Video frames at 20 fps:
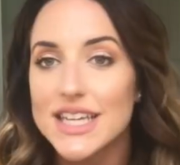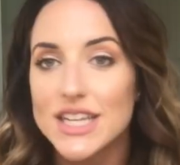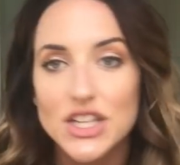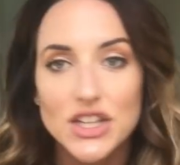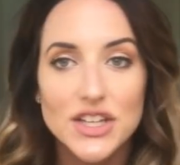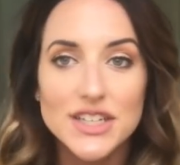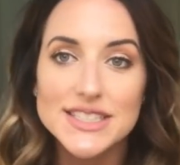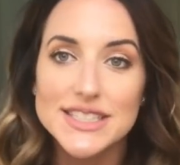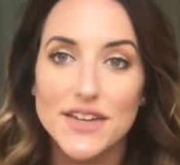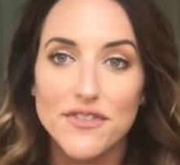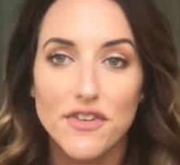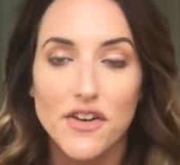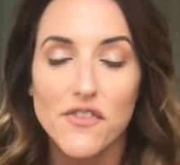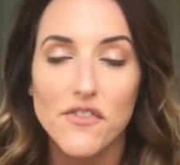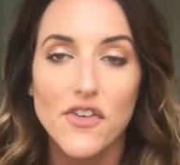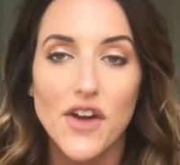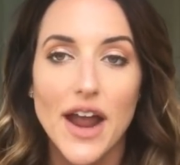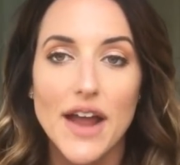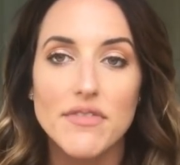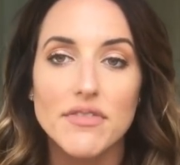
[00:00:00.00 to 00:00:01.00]
going to look
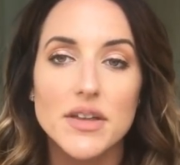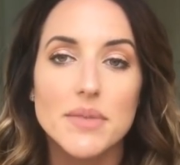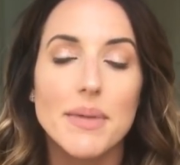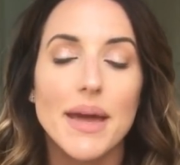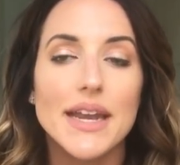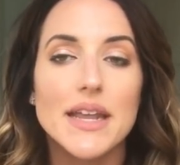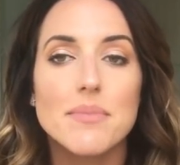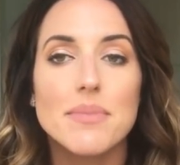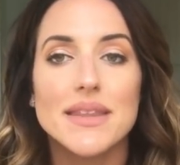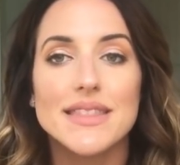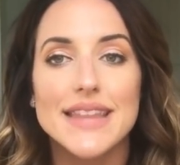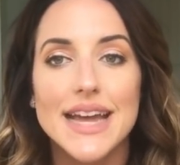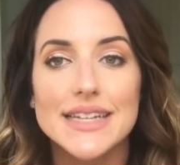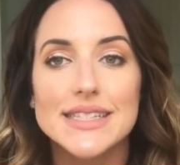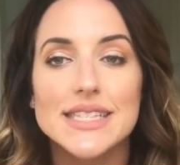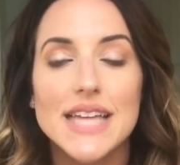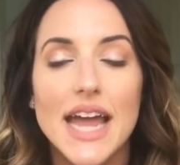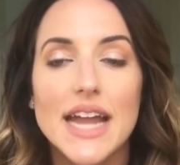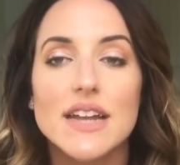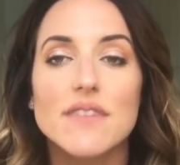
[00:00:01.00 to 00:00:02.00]
different for everybody, but
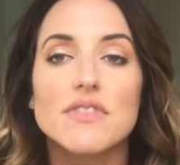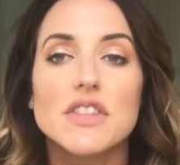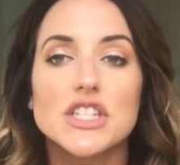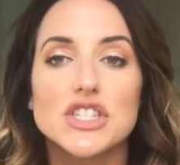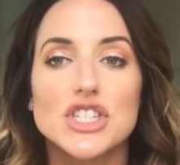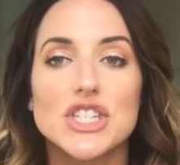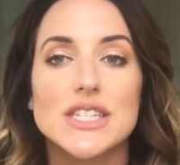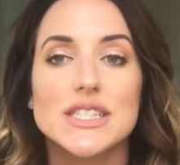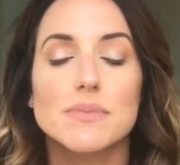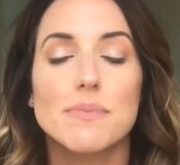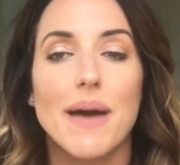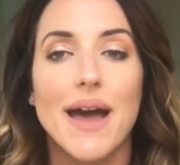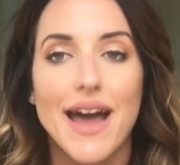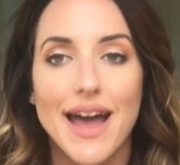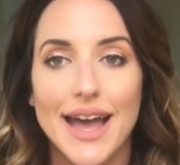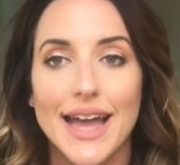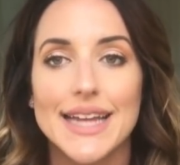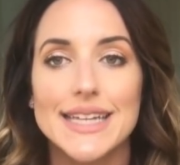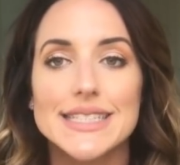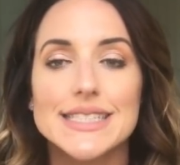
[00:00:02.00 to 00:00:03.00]
that's kind of the gist
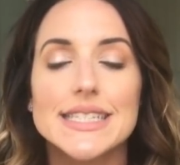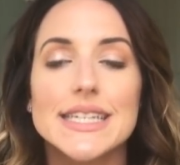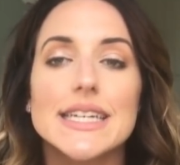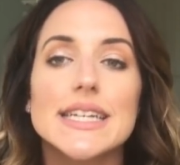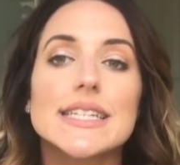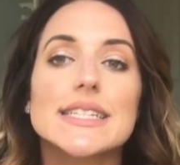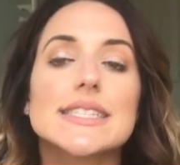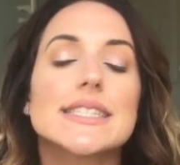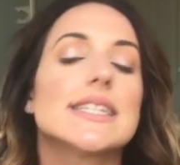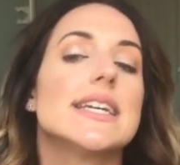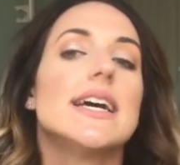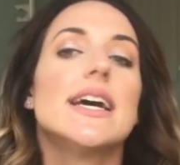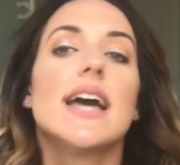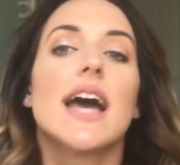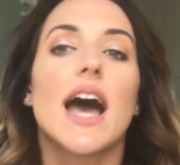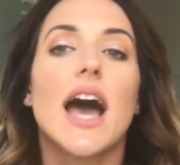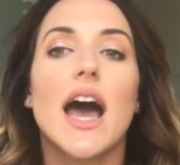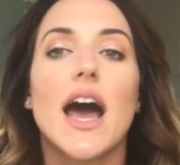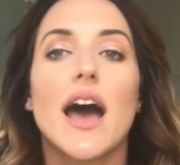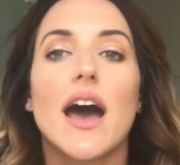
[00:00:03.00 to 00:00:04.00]
behind it.
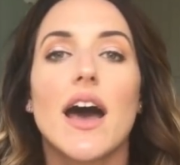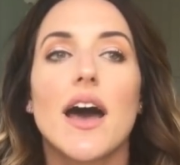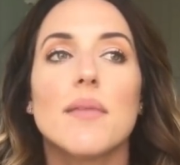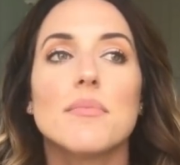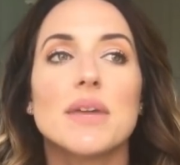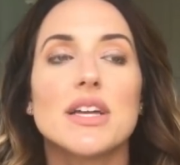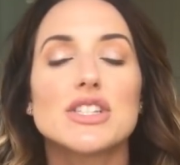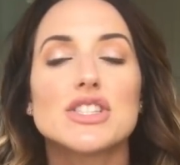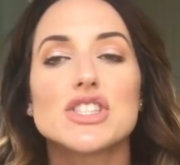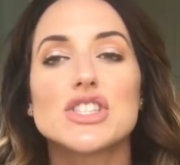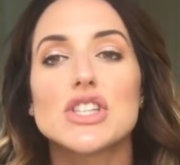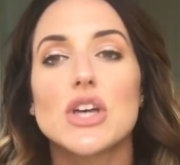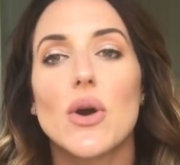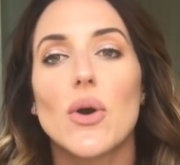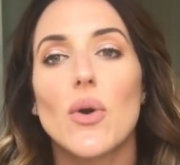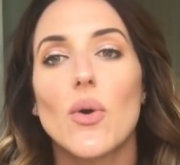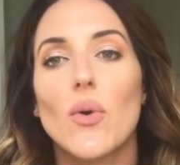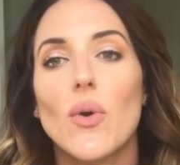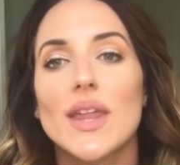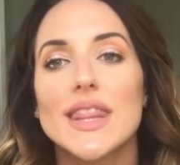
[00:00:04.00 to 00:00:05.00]
Um,
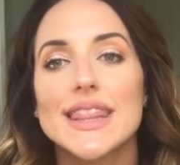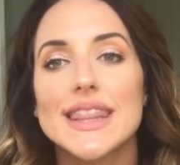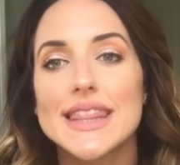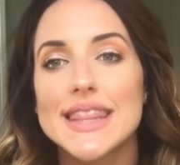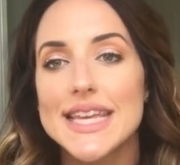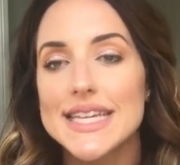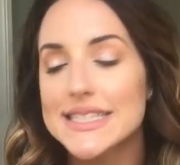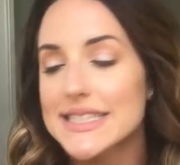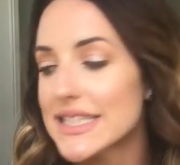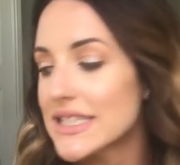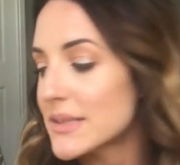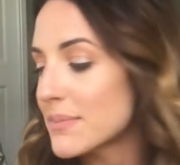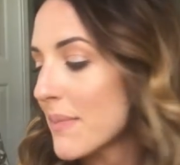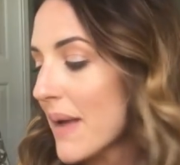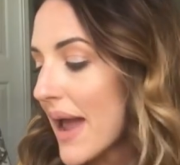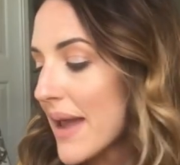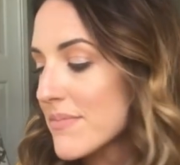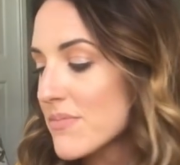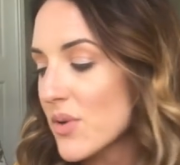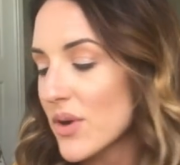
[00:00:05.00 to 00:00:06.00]
so this is
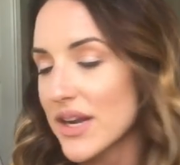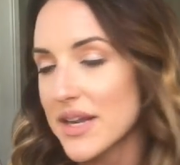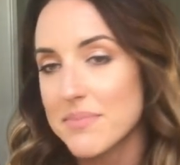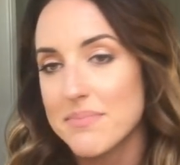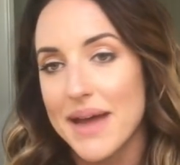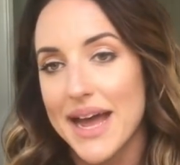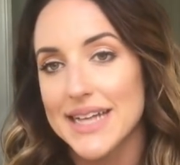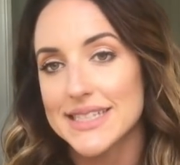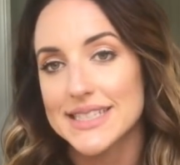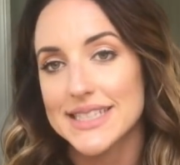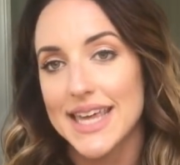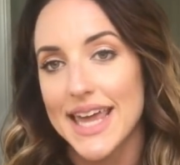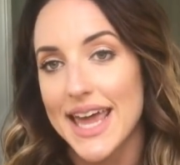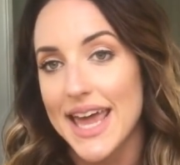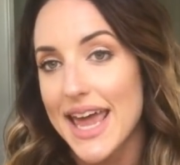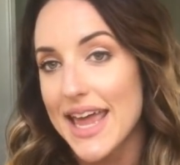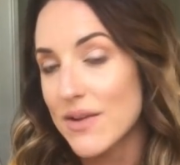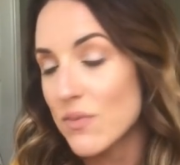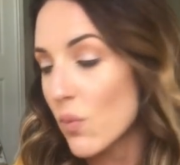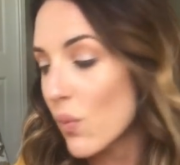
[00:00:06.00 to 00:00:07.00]
my morning
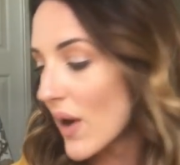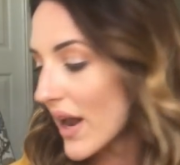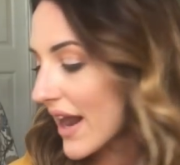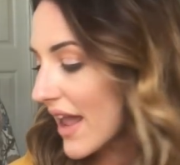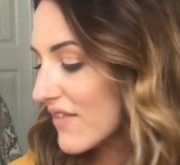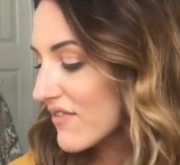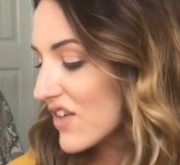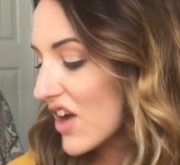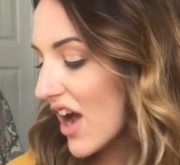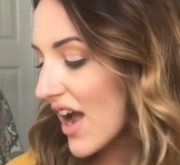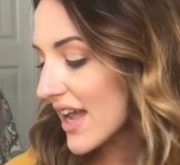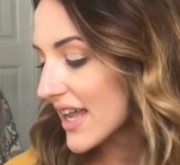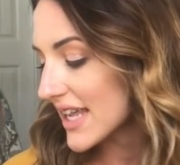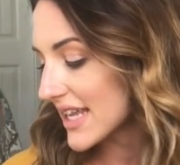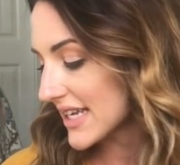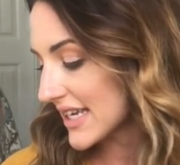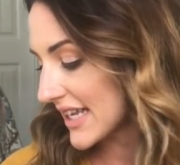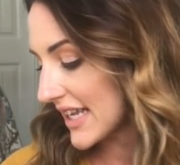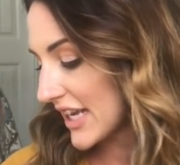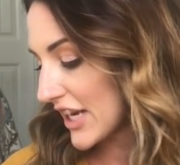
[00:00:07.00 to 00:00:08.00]
basket and what I've got
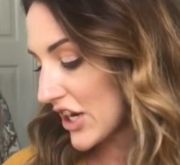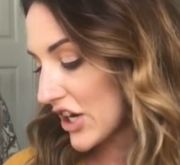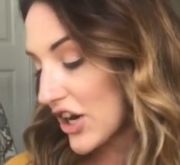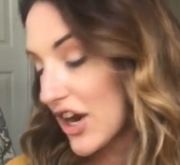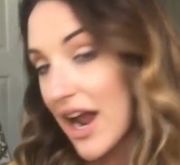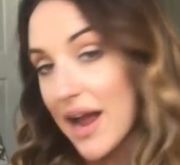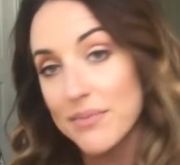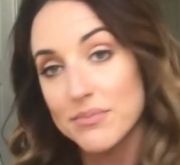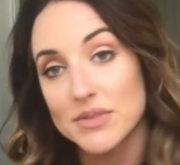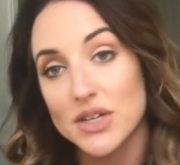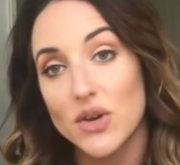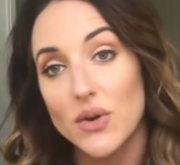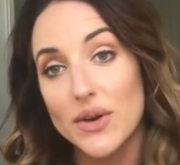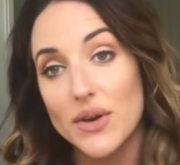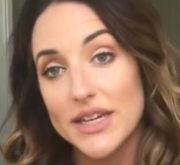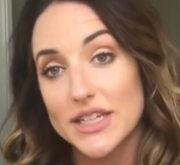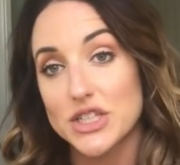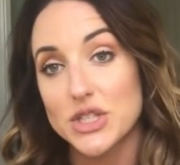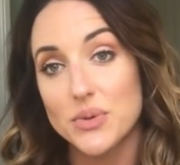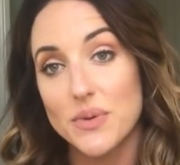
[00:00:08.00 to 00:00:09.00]
in here, I'm
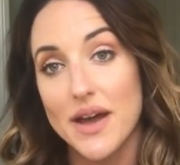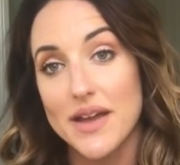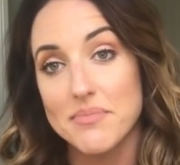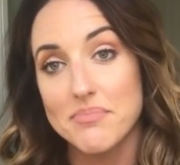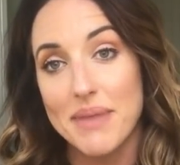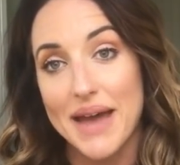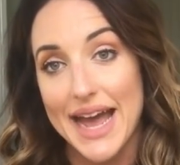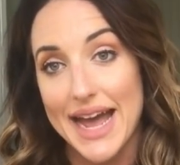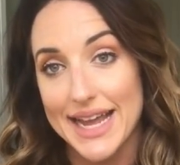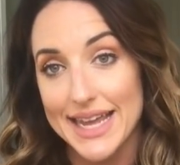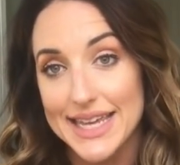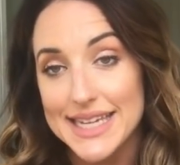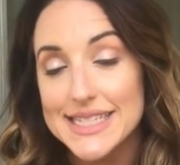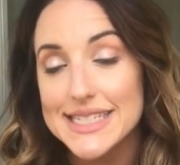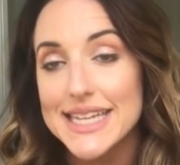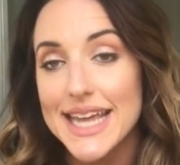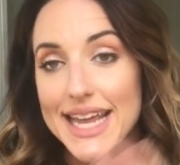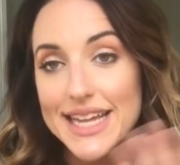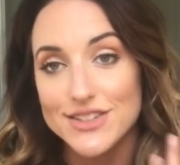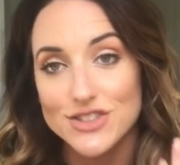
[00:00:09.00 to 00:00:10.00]
going to unpack
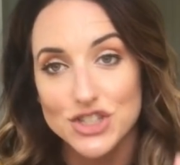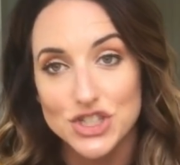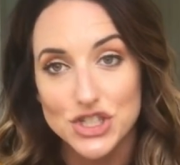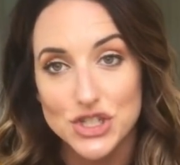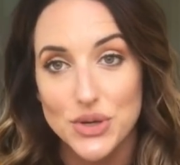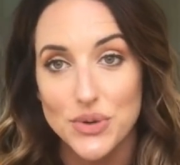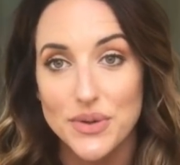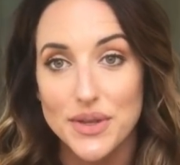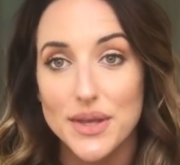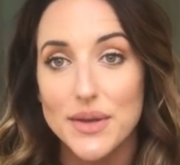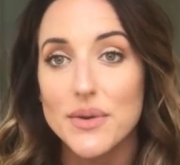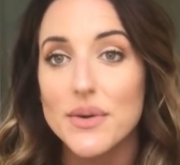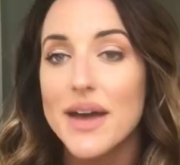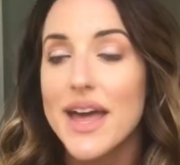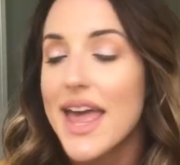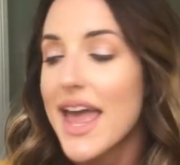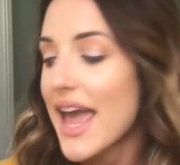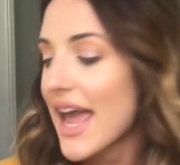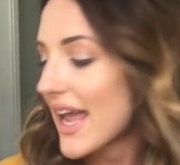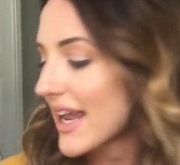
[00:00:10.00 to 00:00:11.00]
it and show you
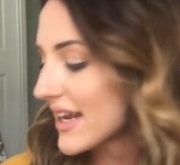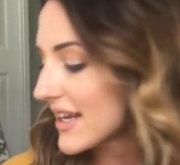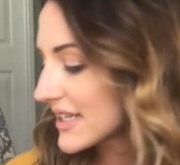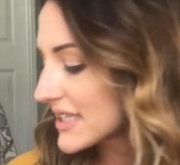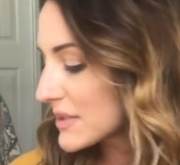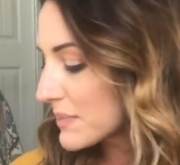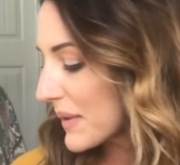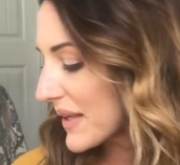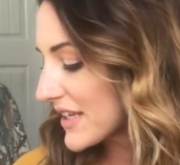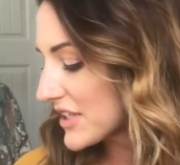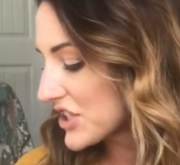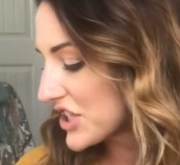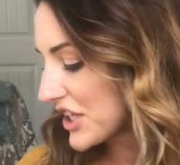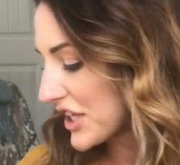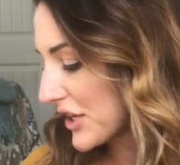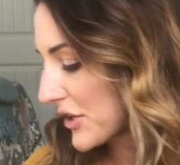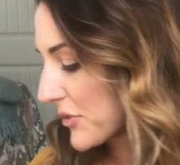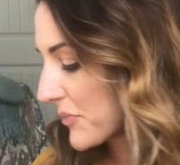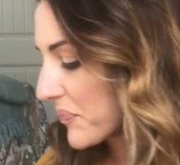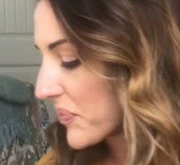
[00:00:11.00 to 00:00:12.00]
and explain
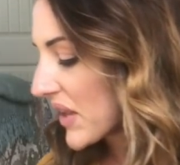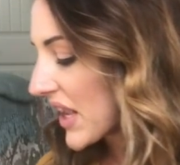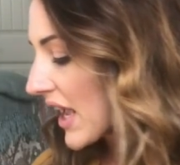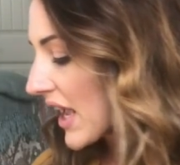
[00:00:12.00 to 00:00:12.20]
to you.